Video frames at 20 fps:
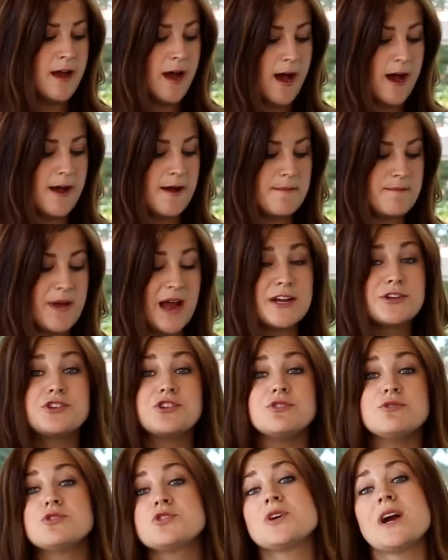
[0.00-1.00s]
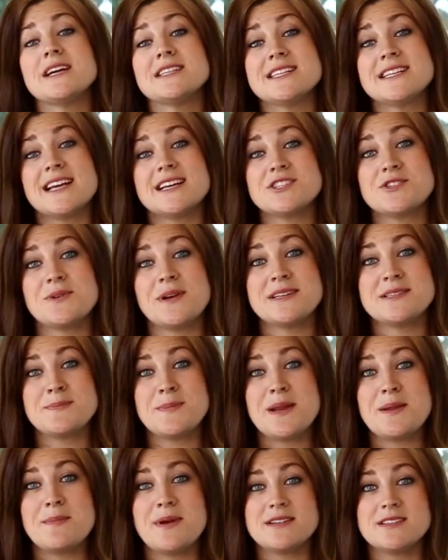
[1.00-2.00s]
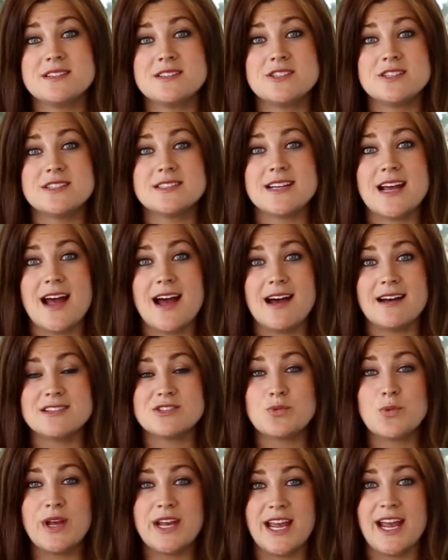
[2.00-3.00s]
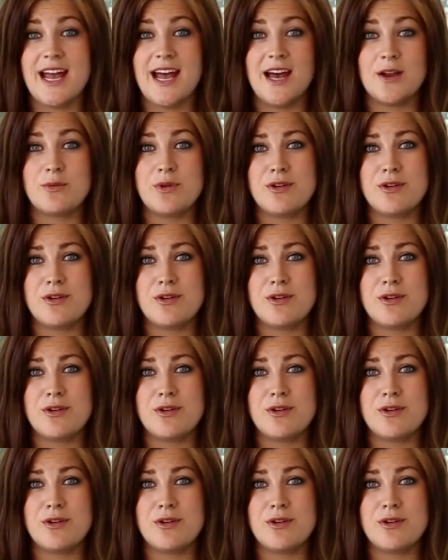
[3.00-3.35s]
Um, I do try to get to as many messages as we can.